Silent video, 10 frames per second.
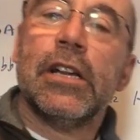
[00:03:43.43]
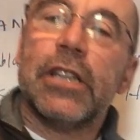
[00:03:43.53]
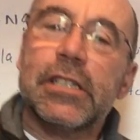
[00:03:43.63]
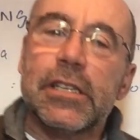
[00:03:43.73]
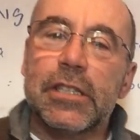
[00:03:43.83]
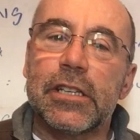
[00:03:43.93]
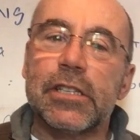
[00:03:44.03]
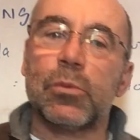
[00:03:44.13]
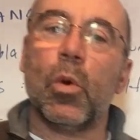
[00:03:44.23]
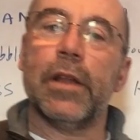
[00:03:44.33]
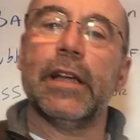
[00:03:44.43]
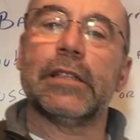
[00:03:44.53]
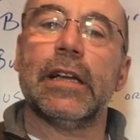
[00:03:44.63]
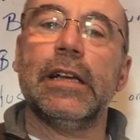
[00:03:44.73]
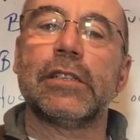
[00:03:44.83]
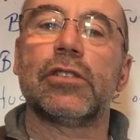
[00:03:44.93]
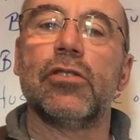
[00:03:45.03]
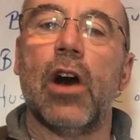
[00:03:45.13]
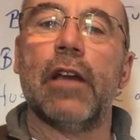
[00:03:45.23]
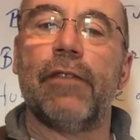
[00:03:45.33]
This is this is one that it's
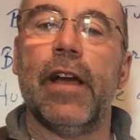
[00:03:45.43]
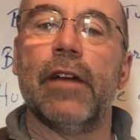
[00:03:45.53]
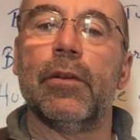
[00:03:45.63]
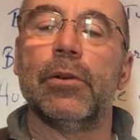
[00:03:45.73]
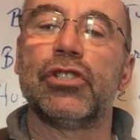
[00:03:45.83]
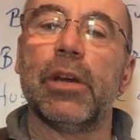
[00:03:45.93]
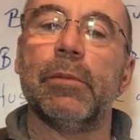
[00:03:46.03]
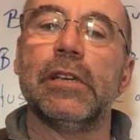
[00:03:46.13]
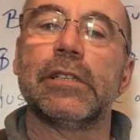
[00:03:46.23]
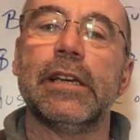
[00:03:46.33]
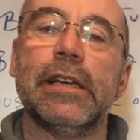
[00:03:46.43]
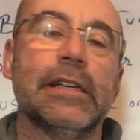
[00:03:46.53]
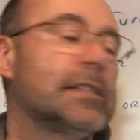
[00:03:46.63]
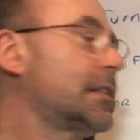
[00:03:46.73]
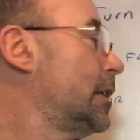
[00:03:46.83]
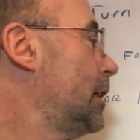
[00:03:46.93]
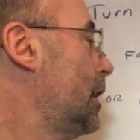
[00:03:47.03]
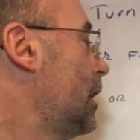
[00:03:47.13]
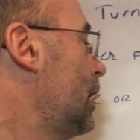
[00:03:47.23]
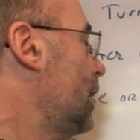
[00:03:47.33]
not for everyone. Jimmy's is
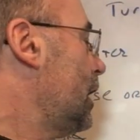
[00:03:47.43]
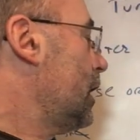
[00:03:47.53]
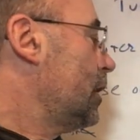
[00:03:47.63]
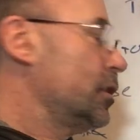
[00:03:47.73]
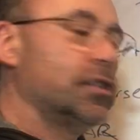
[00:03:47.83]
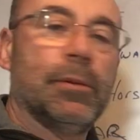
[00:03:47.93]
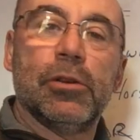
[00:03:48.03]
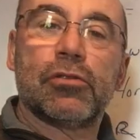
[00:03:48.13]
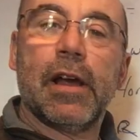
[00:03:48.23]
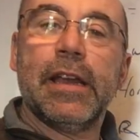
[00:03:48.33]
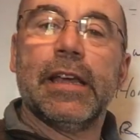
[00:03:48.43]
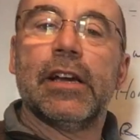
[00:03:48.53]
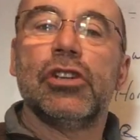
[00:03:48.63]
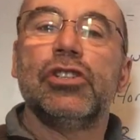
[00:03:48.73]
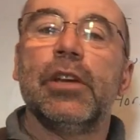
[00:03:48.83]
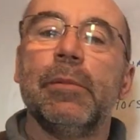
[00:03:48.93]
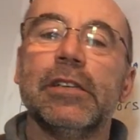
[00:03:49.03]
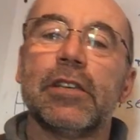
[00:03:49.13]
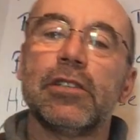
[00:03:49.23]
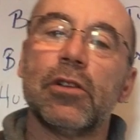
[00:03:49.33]
Jimmy's right here.
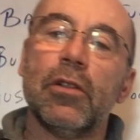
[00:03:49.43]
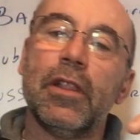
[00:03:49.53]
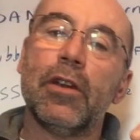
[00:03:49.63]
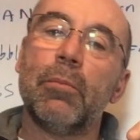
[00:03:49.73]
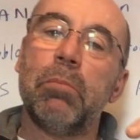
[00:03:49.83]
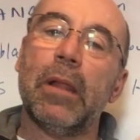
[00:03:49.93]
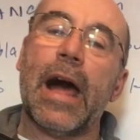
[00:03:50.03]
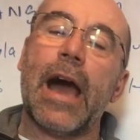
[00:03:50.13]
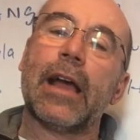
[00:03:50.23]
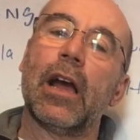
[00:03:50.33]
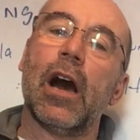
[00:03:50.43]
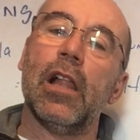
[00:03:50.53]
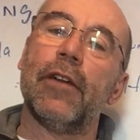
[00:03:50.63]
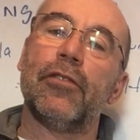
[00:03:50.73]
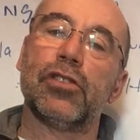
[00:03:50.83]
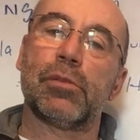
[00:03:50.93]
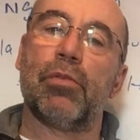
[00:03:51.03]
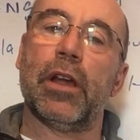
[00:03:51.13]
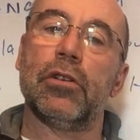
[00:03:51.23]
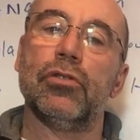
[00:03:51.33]
Jimmy's is the little black and colorful
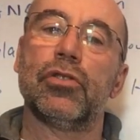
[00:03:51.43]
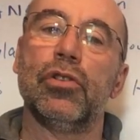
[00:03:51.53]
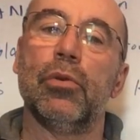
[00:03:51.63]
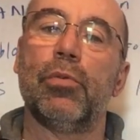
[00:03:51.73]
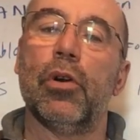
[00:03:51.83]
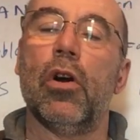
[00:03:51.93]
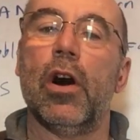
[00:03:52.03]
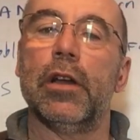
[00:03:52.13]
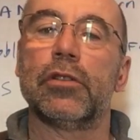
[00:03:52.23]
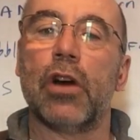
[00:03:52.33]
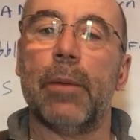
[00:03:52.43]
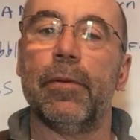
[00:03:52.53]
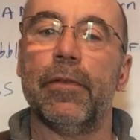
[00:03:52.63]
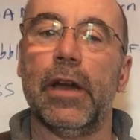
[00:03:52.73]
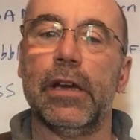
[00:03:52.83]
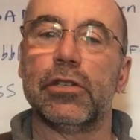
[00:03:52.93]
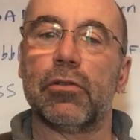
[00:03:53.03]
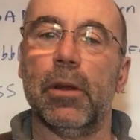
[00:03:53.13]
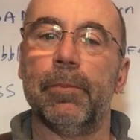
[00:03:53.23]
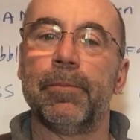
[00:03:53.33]
sprinkles you put on top of an ice
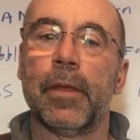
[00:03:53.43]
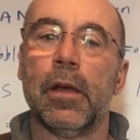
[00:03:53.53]
cream.